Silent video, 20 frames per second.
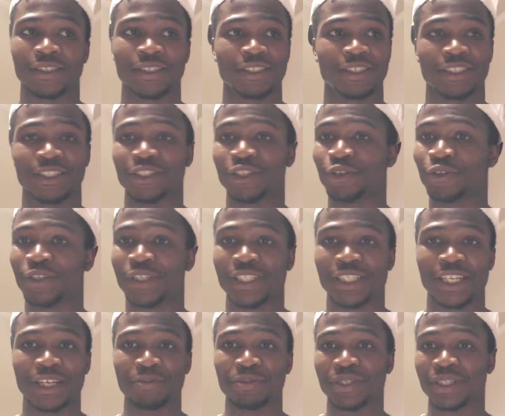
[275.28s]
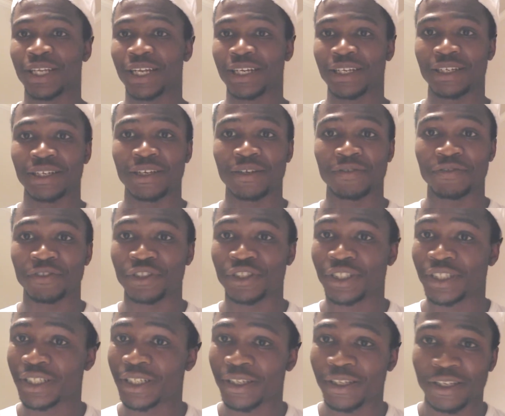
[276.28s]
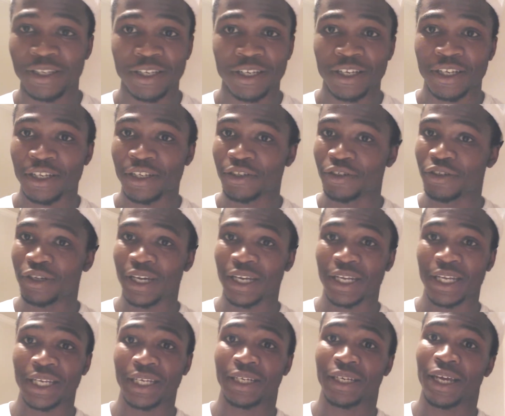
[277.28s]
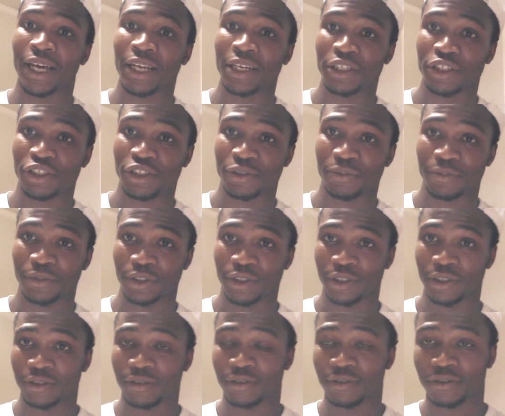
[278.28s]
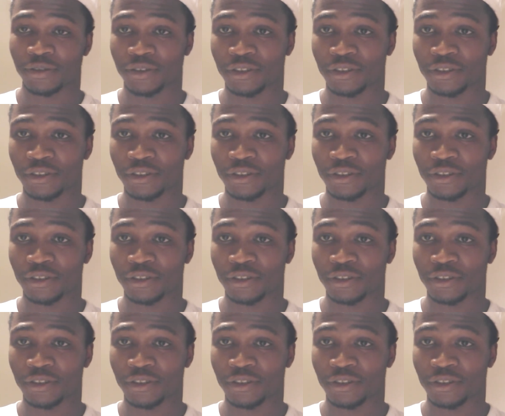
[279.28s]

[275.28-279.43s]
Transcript: Knowing His name is not enough. You gotta acknowledge Him.